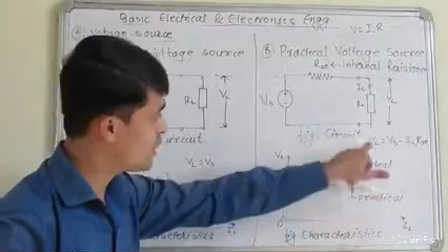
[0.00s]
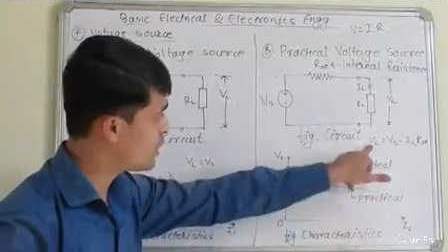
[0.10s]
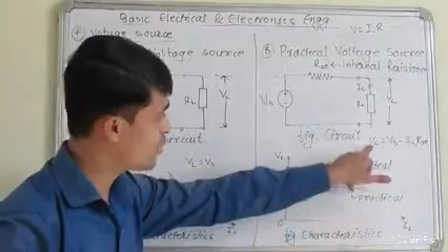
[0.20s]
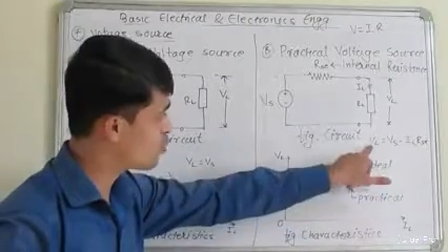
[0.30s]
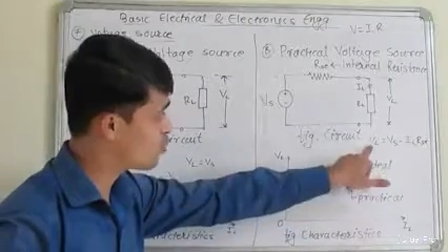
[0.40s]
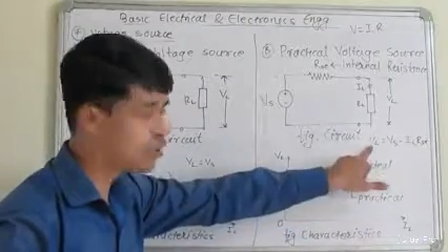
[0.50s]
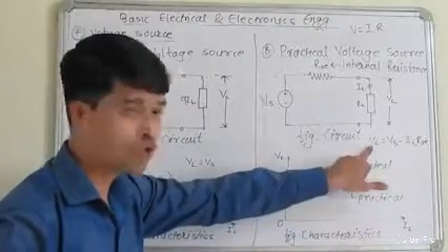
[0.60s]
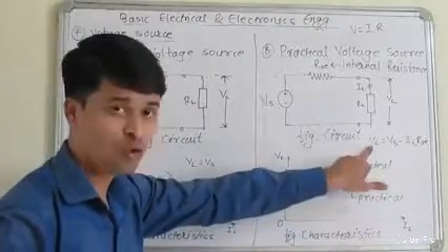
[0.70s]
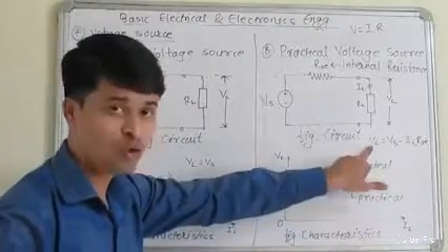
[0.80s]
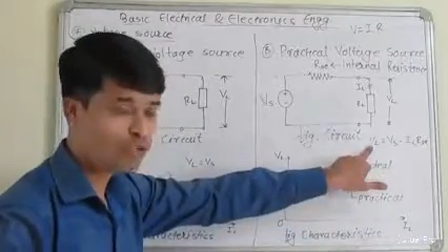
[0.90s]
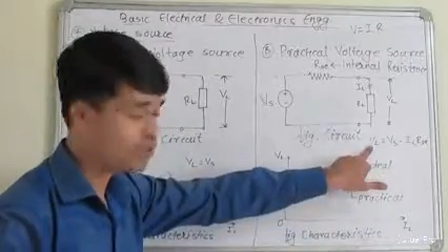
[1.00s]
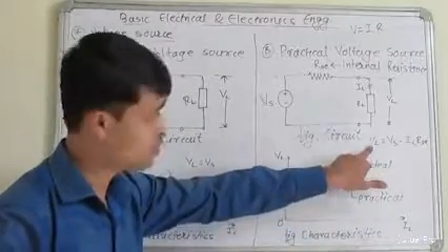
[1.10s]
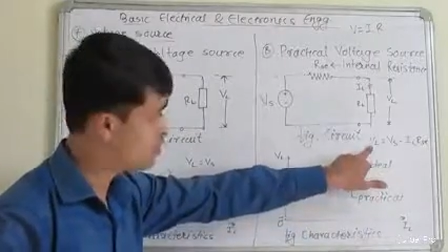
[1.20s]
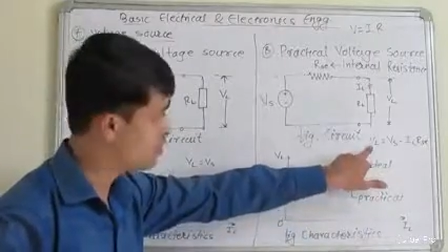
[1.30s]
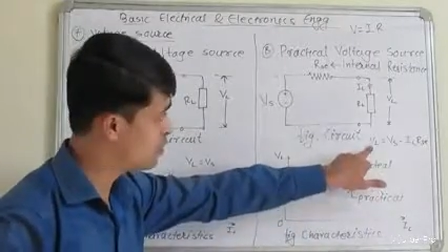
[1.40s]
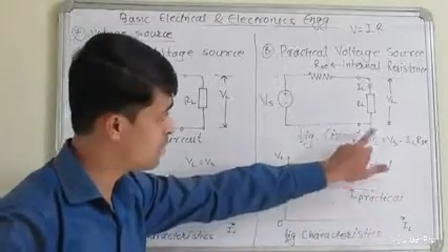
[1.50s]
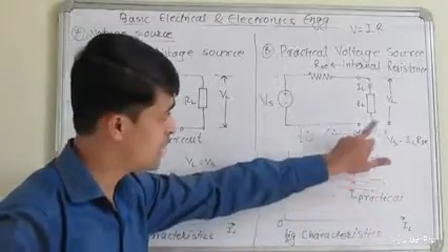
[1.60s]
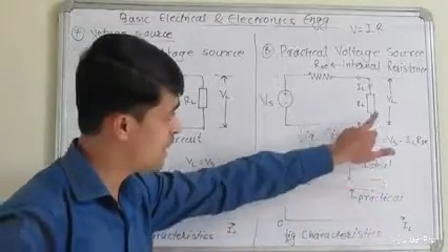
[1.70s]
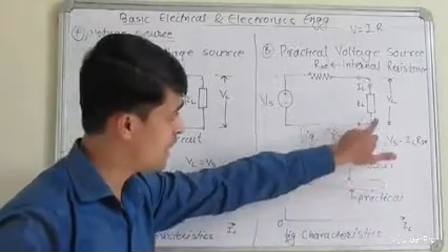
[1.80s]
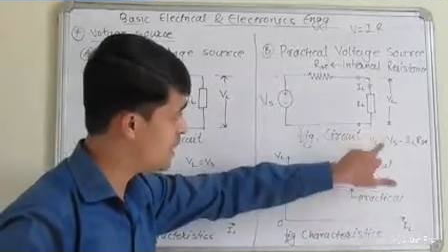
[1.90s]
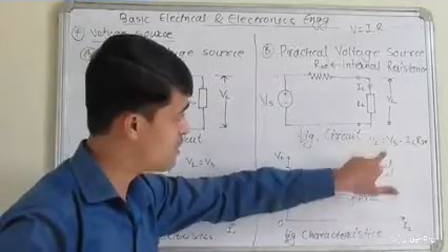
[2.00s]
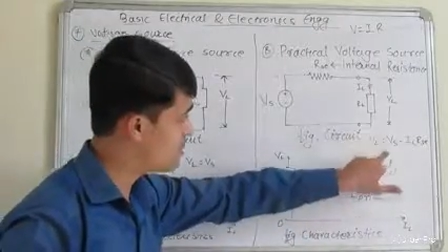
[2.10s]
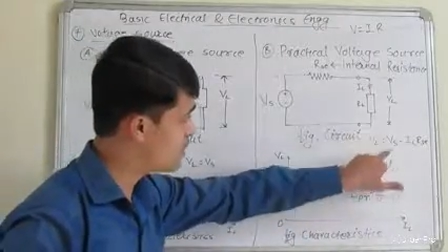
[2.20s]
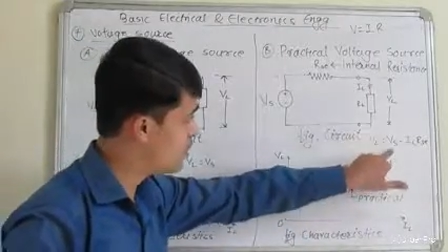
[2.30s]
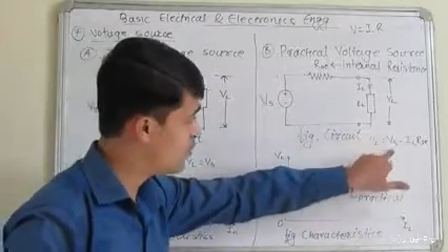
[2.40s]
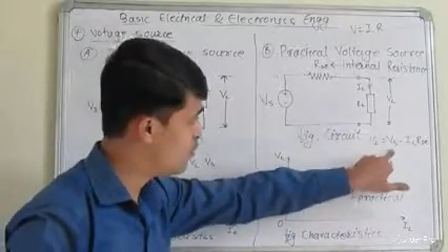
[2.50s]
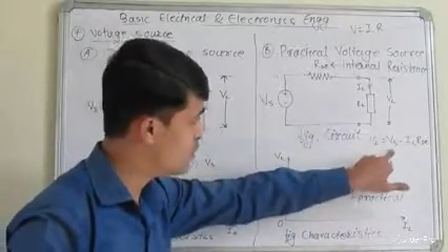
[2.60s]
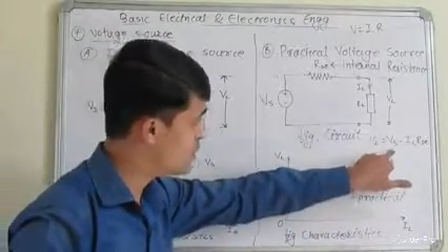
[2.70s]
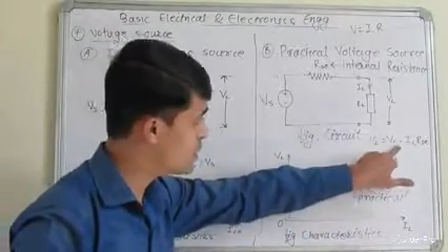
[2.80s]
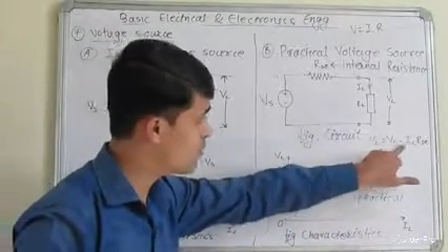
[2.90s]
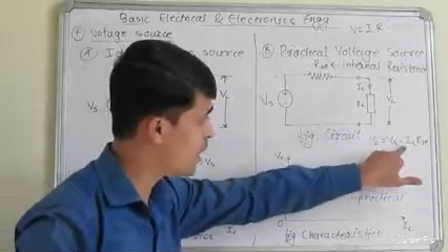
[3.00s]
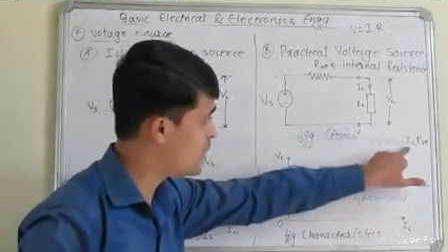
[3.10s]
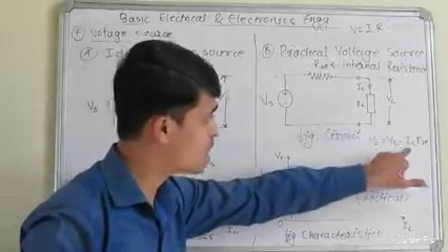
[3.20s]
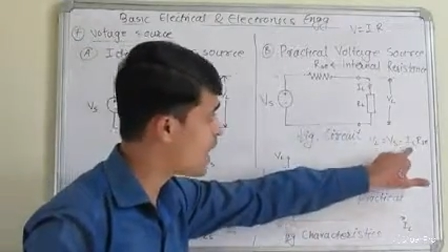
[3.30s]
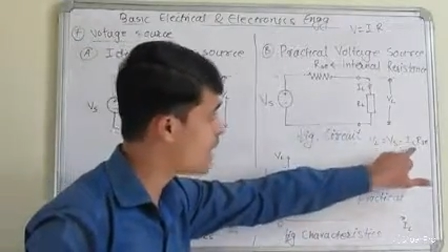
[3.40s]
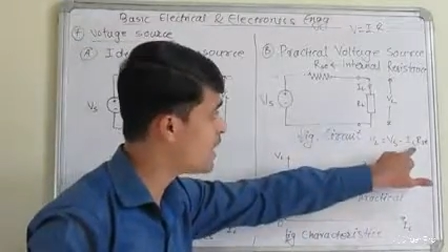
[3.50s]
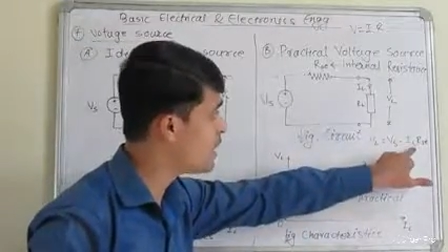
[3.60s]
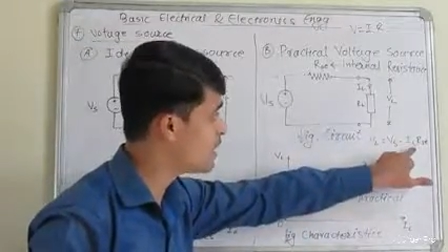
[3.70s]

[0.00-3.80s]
across the load is Vs minus IL